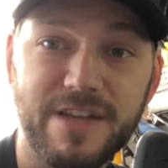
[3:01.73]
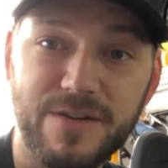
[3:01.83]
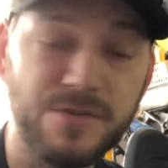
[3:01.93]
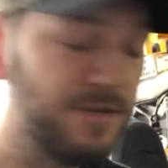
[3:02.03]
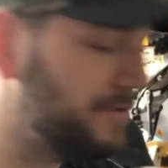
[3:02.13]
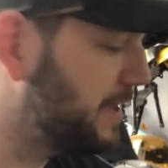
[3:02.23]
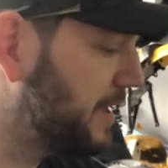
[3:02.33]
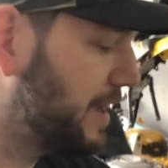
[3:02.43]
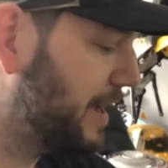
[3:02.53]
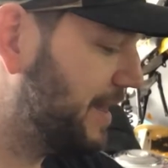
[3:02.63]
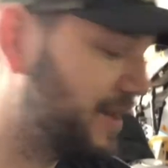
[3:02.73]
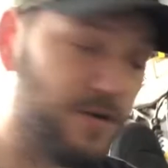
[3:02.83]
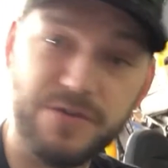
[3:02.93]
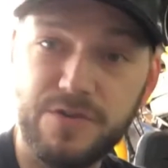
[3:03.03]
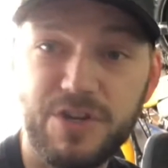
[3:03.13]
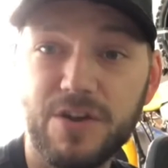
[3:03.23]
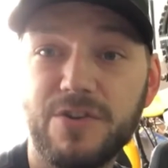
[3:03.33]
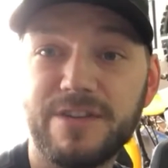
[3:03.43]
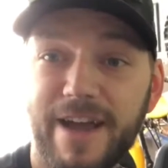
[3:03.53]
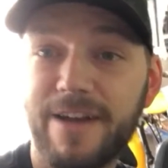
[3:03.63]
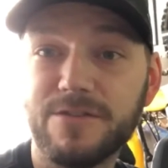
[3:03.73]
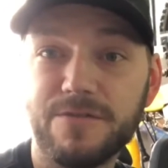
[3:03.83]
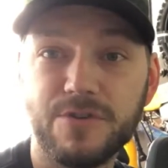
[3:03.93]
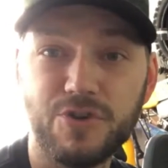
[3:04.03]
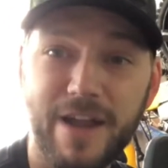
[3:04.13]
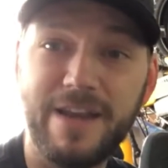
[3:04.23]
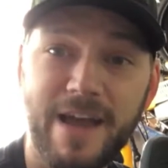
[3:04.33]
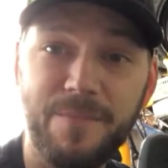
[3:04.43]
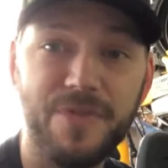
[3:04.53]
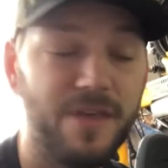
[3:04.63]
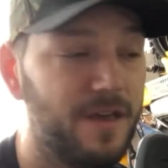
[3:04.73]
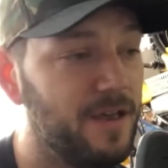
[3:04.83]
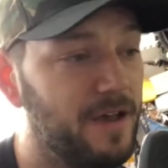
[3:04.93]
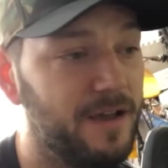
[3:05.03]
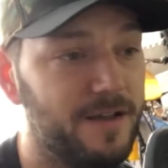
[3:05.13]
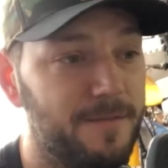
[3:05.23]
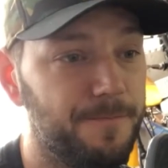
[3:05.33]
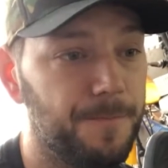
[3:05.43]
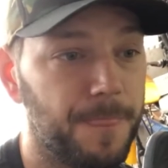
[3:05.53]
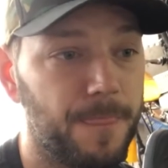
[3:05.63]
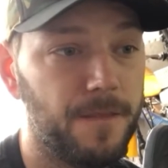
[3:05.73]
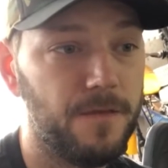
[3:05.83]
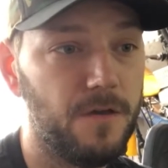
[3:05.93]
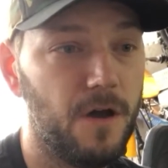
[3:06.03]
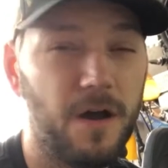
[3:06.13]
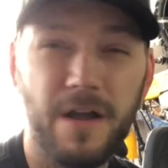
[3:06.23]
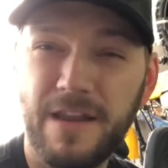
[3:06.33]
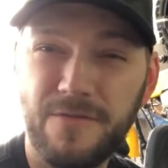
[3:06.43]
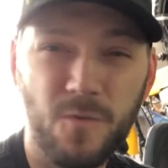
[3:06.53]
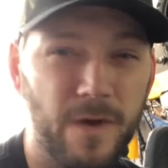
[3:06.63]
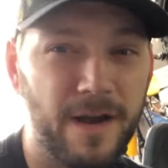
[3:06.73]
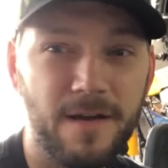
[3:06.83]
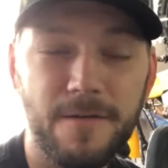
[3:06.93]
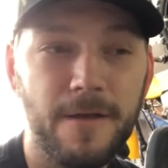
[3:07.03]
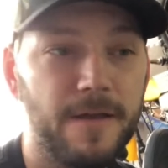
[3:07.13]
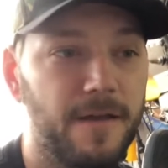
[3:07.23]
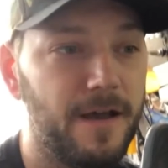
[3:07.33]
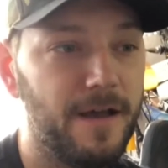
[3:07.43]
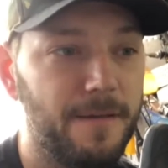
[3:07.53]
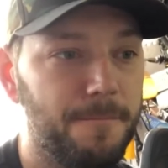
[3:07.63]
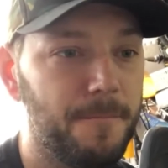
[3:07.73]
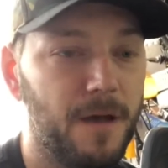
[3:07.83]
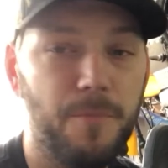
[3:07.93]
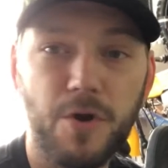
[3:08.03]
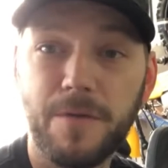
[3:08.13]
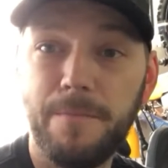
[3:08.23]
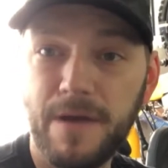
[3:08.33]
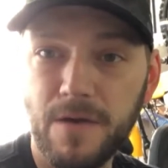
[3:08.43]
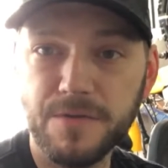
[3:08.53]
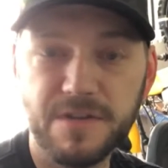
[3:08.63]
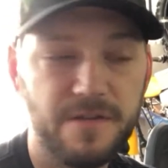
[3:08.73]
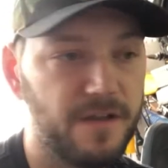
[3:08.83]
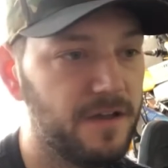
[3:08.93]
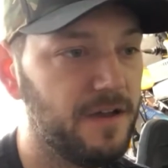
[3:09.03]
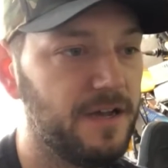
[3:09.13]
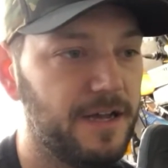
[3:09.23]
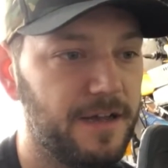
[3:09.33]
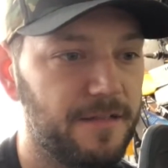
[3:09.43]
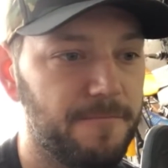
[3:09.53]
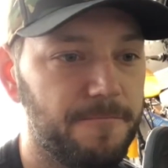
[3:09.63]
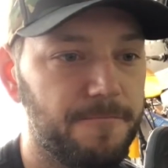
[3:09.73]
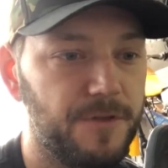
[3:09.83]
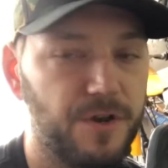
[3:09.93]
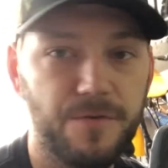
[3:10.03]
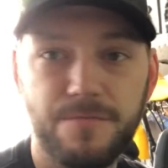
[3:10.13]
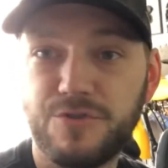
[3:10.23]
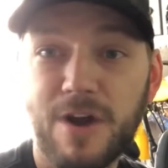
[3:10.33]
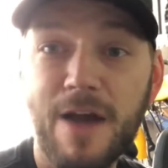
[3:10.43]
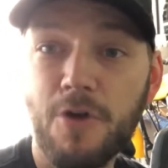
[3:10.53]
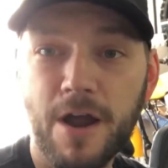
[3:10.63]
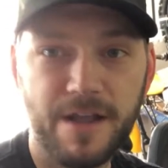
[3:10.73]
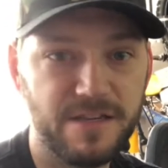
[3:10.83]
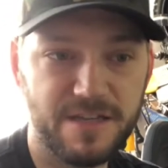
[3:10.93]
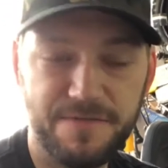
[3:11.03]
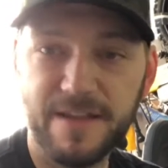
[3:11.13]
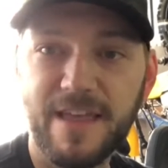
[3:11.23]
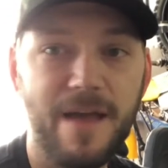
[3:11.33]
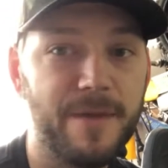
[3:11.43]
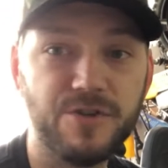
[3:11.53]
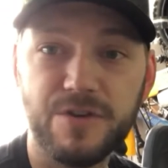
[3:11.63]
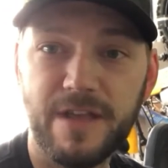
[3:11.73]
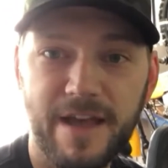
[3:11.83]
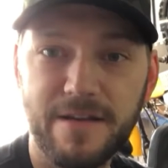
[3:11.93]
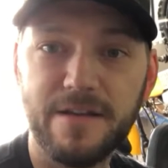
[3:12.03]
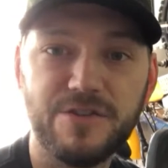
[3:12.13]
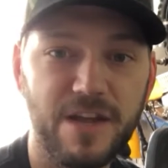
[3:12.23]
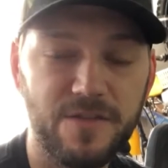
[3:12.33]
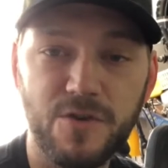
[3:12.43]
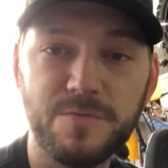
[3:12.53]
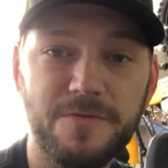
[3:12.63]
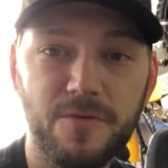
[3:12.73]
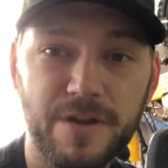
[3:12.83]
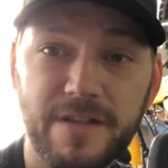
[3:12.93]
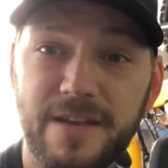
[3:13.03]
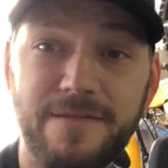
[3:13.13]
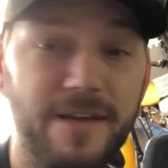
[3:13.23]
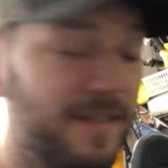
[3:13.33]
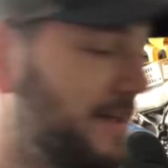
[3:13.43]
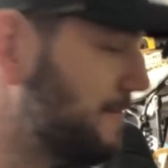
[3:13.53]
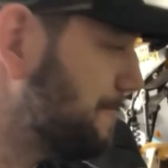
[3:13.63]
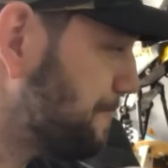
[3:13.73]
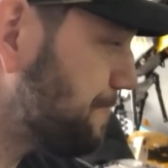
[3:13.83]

tells you. Then also check your tires for tread depth, uneven wear, a broken belt, dry rotting, stuff like that. Make sure that, check those before you leave. And then